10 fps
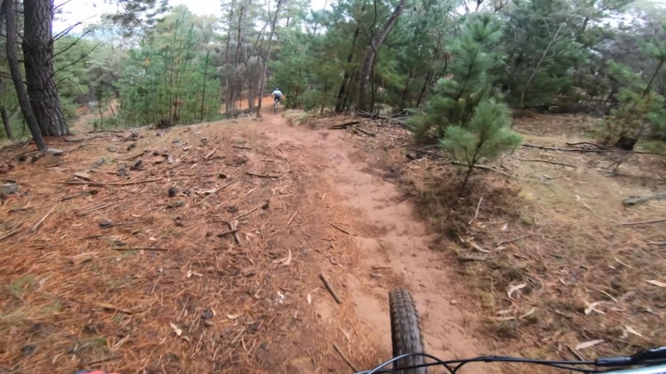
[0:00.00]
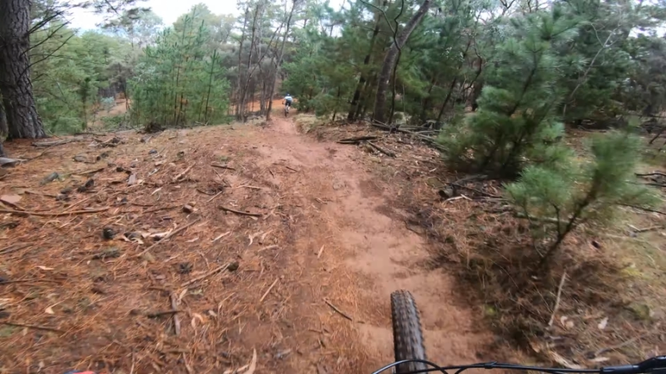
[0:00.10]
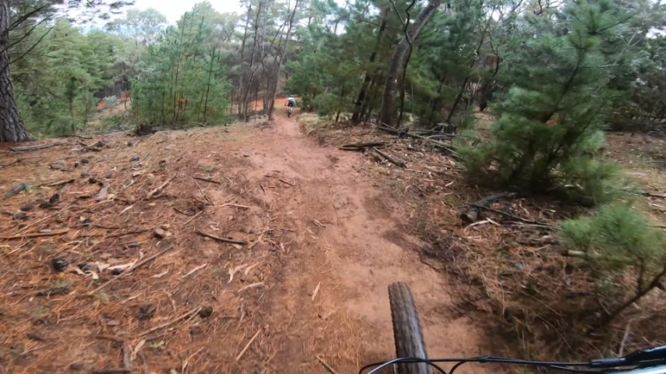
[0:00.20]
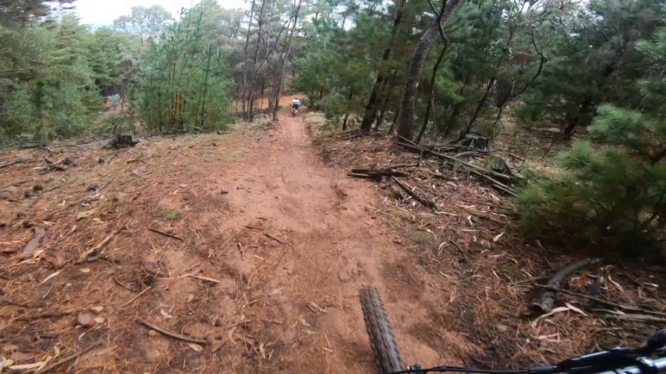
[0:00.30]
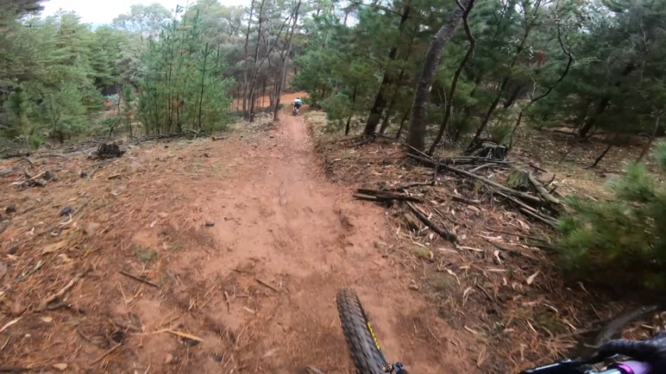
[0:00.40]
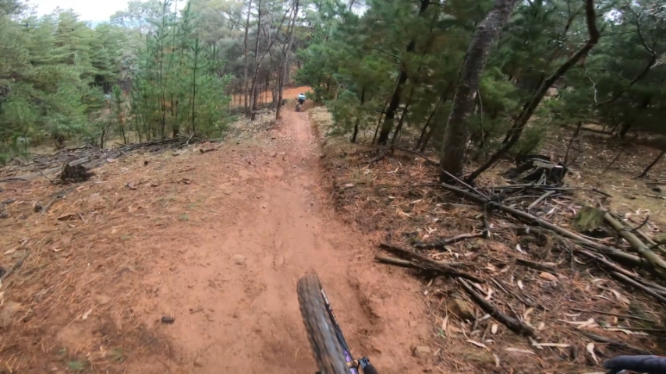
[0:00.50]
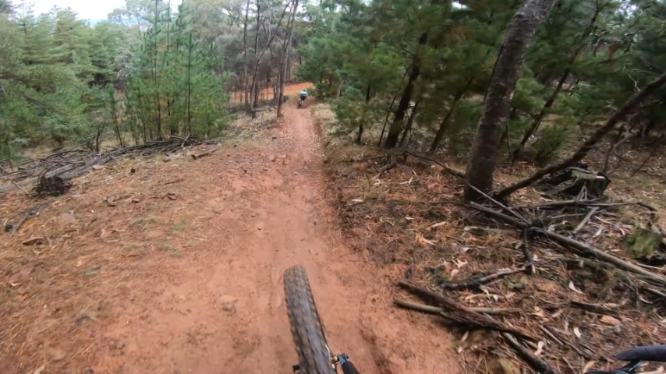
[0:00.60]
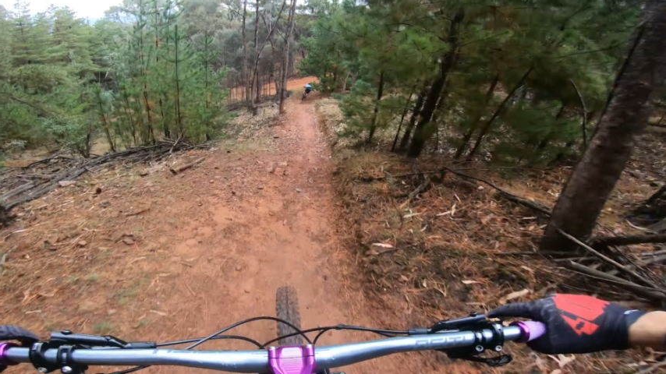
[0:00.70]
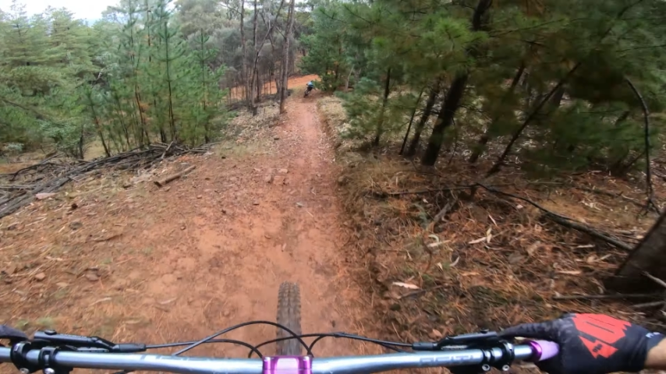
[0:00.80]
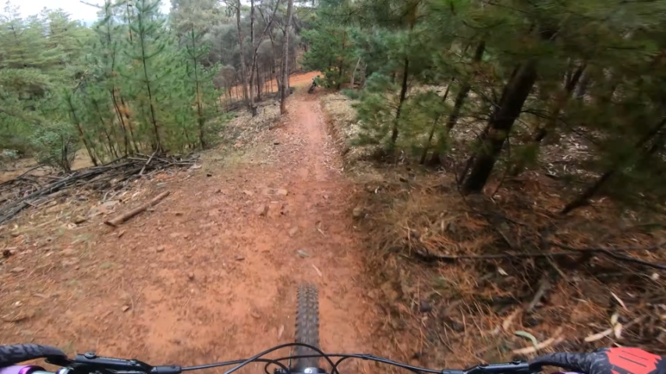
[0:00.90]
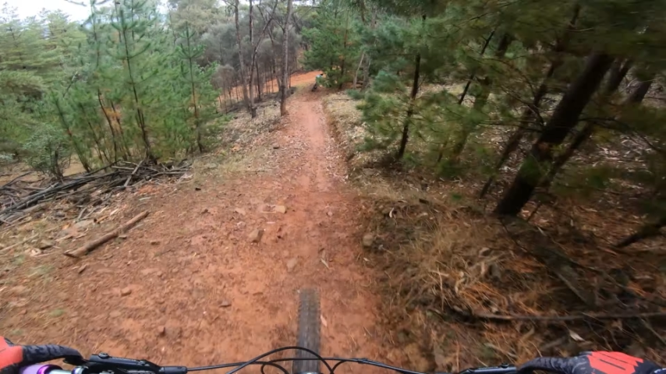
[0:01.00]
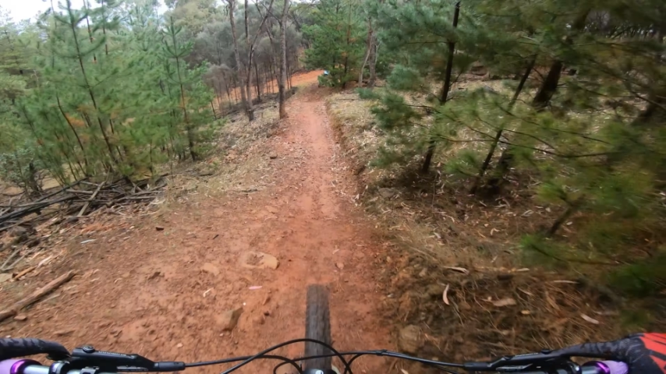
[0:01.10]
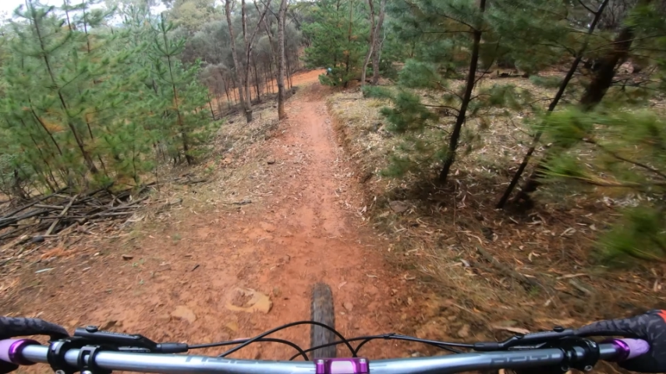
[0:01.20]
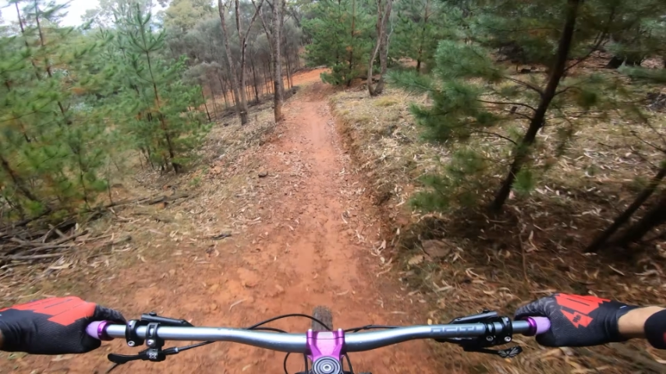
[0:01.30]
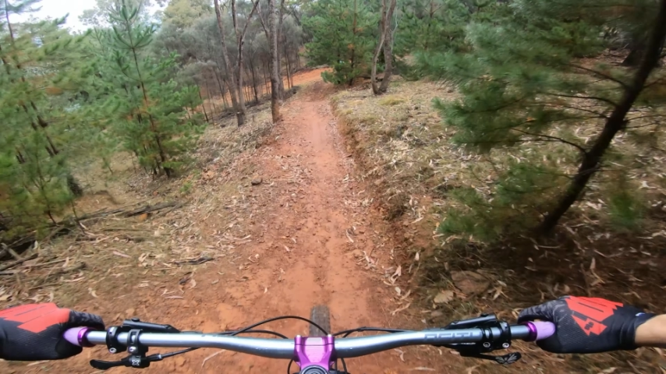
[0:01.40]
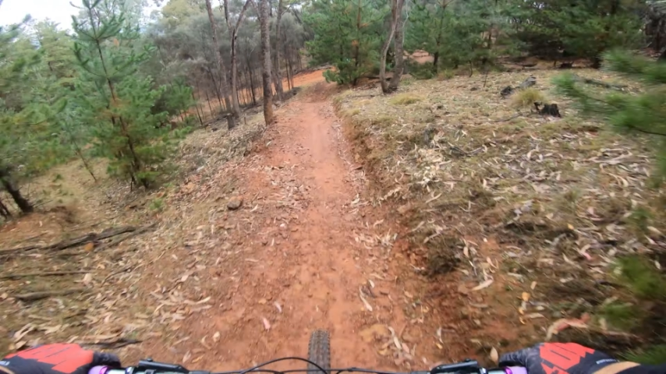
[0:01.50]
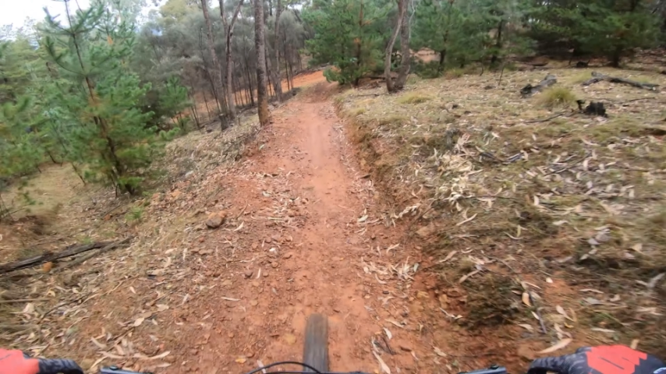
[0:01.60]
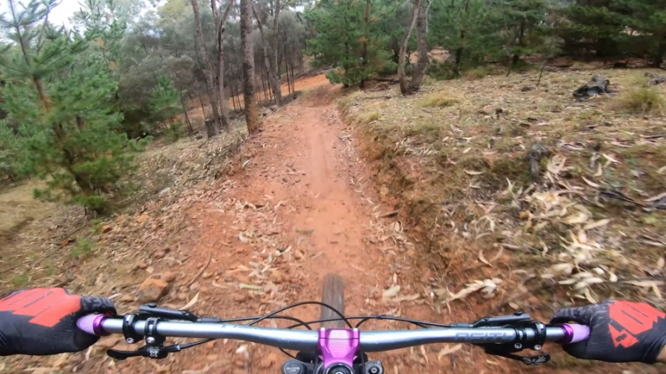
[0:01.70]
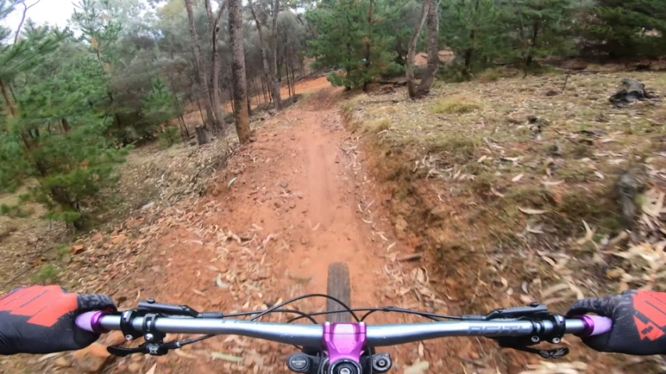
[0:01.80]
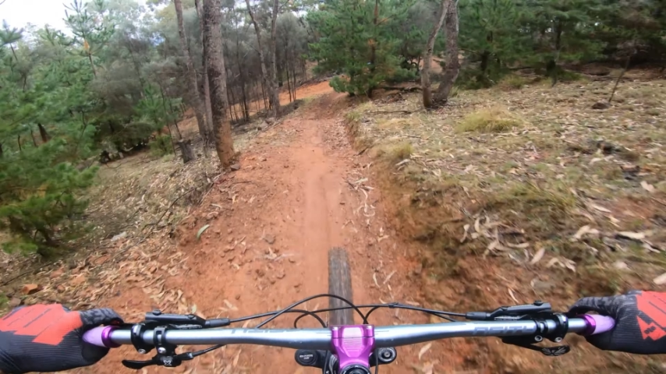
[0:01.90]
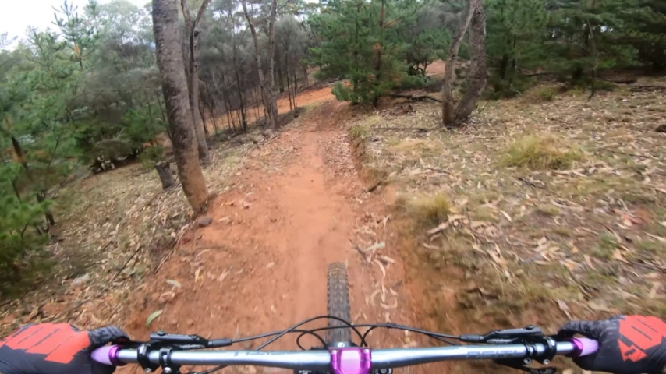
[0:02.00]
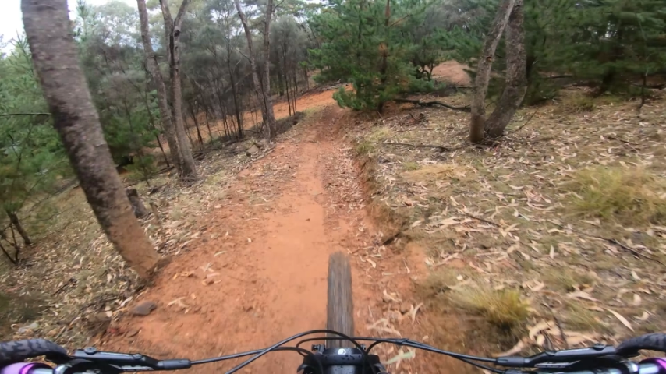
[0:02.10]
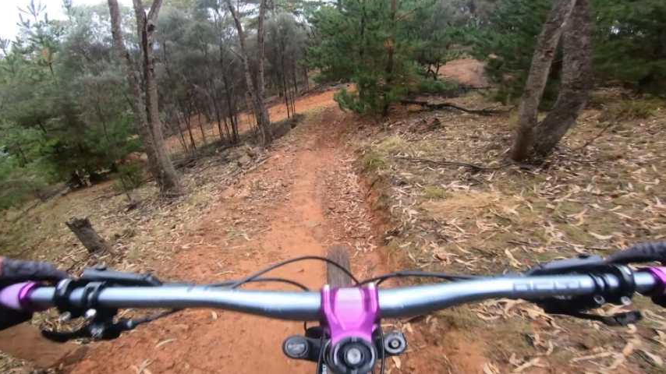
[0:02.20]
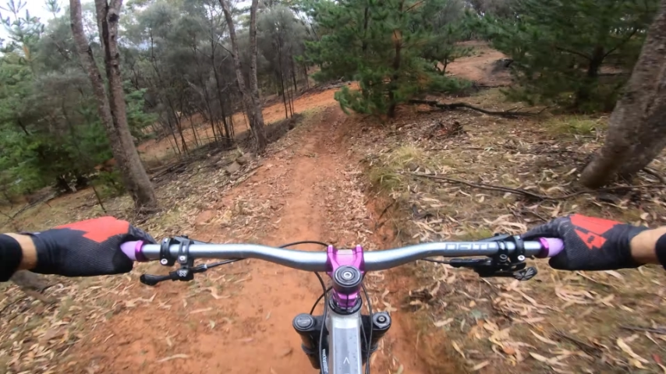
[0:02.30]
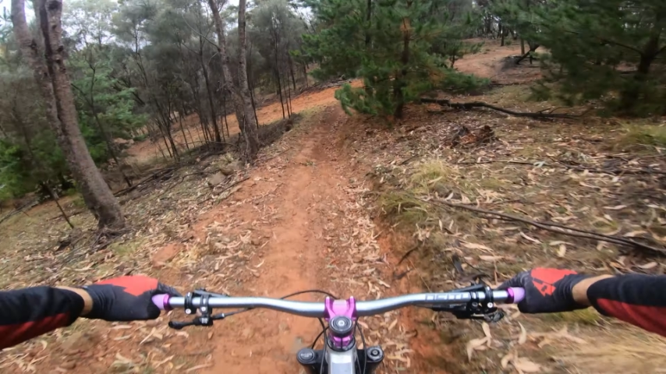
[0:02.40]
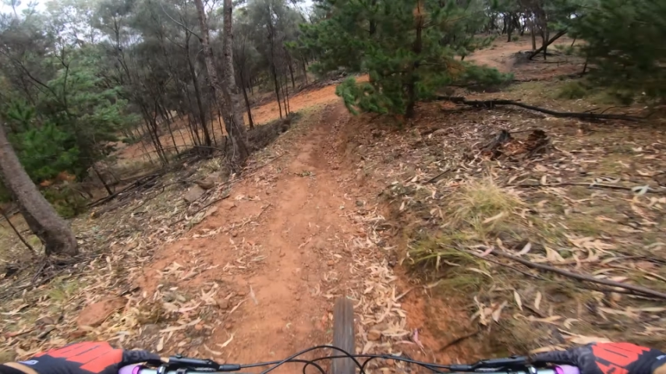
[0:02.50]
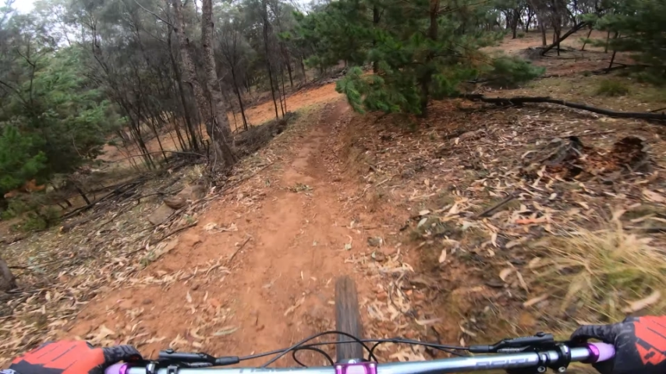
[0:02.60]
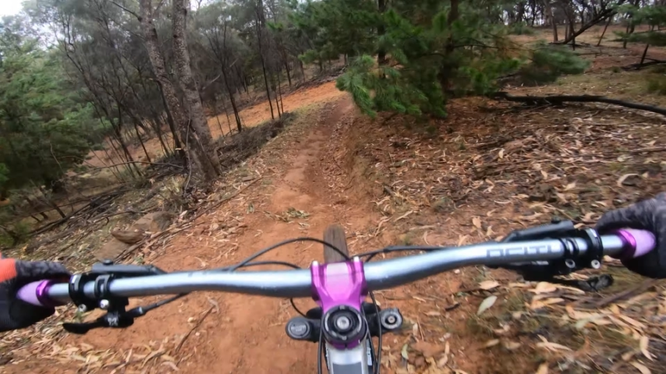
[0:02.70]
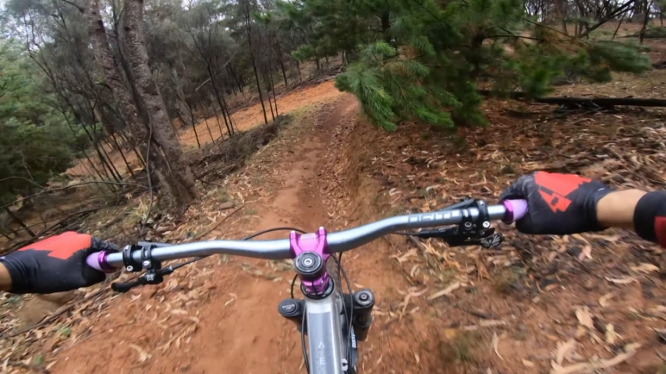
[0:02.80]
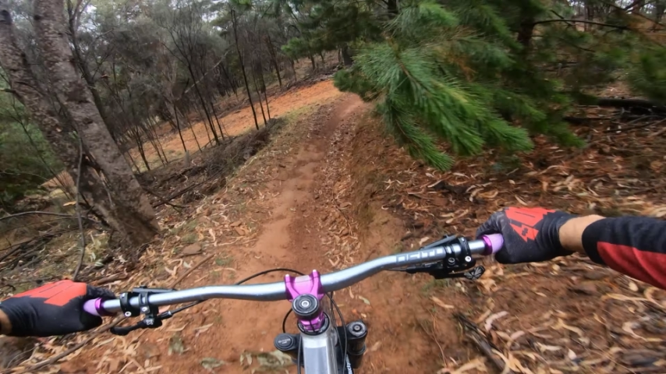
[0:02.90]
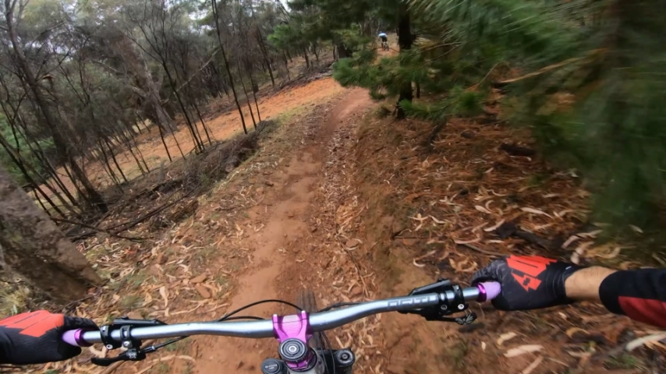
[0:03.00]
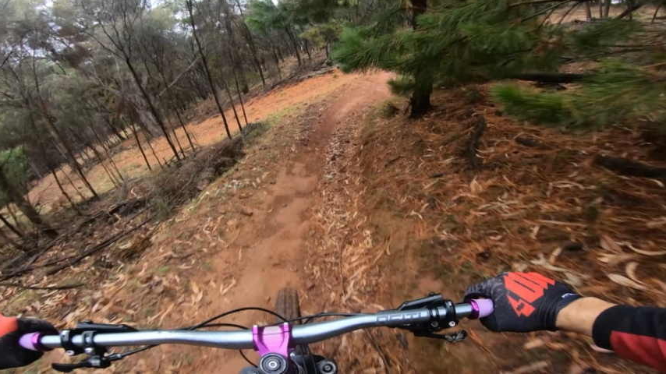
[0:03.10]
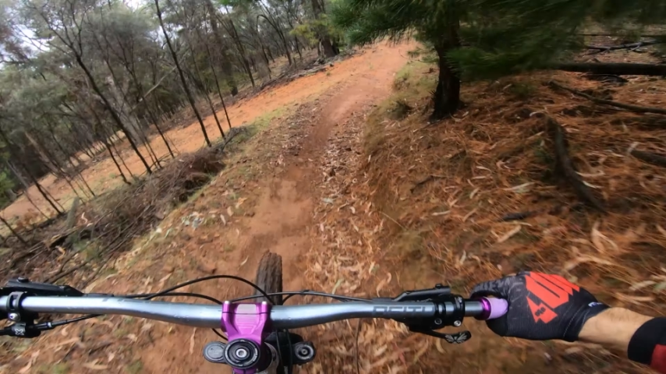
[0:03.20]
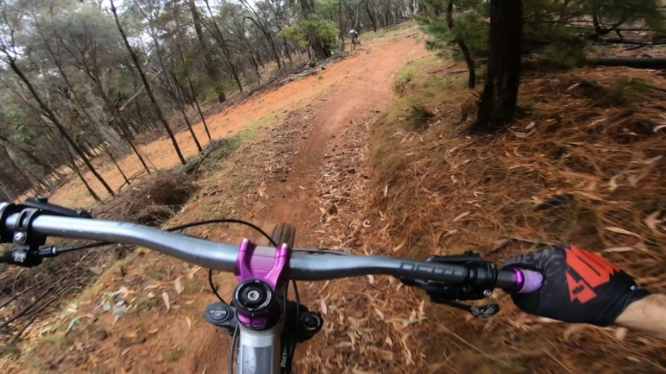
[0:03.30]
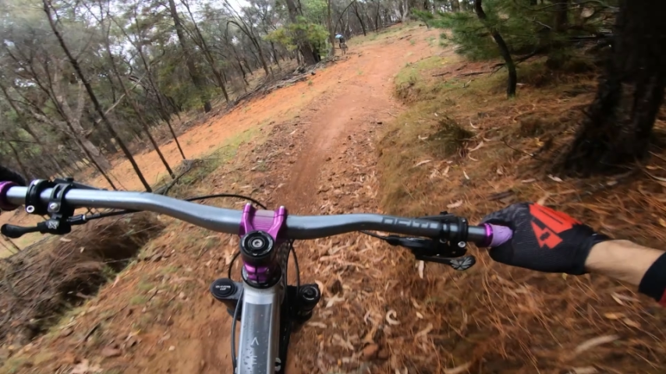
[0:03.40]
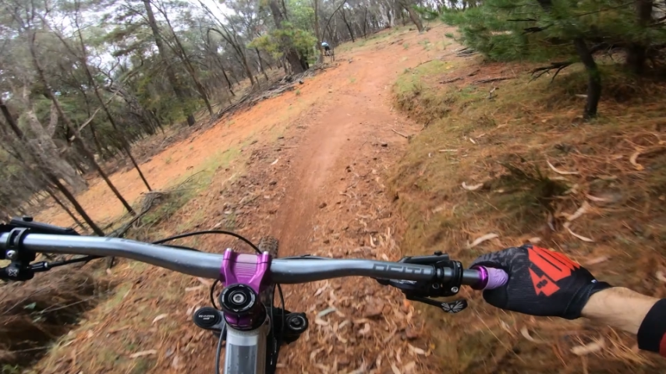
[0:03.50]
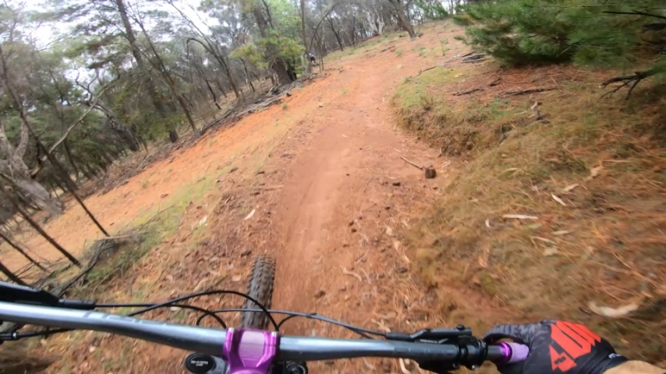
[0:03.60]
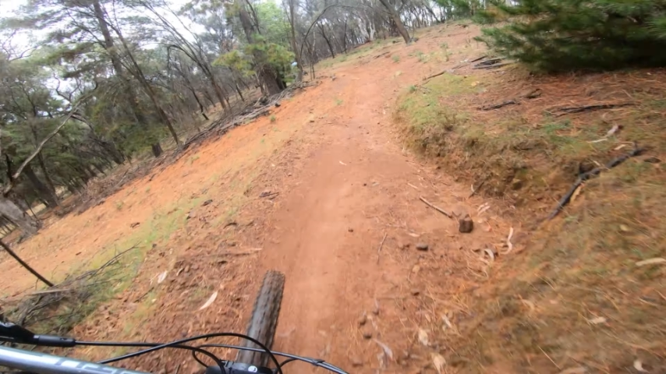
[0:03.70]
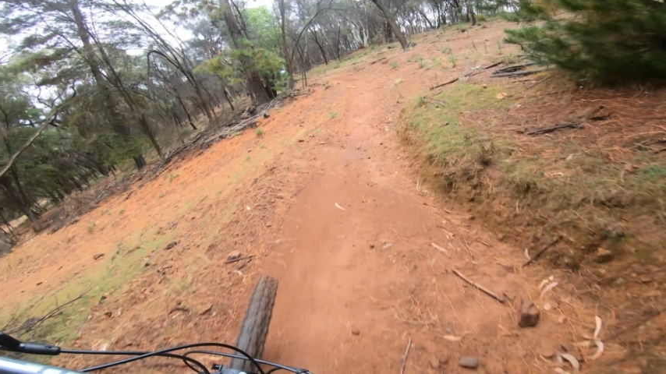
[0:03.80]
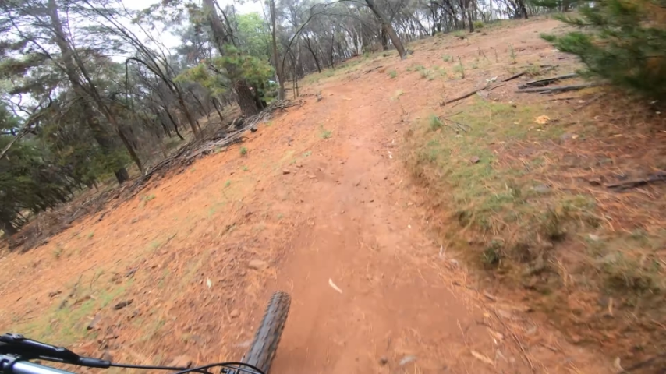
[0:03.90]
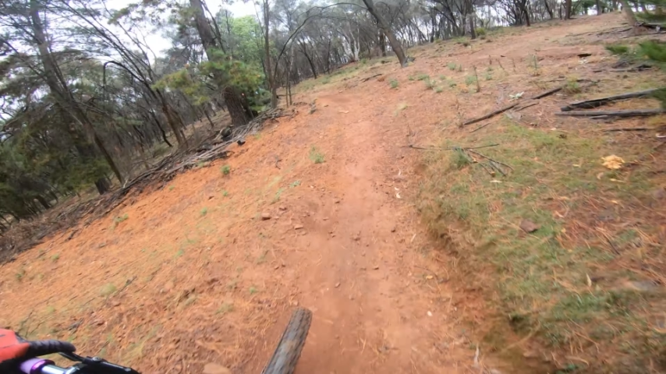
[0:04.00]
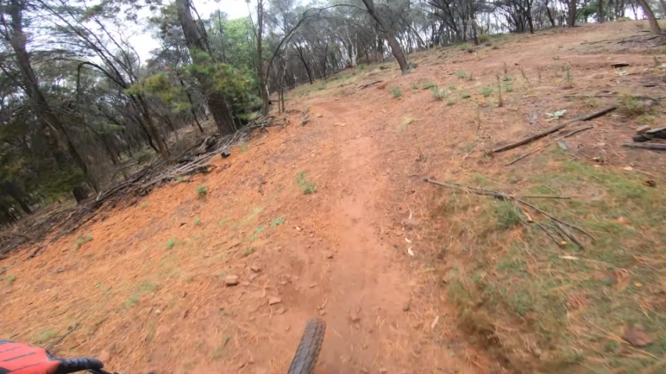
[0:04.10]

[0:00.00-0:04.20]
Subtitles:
Nobody's mouth can be seen.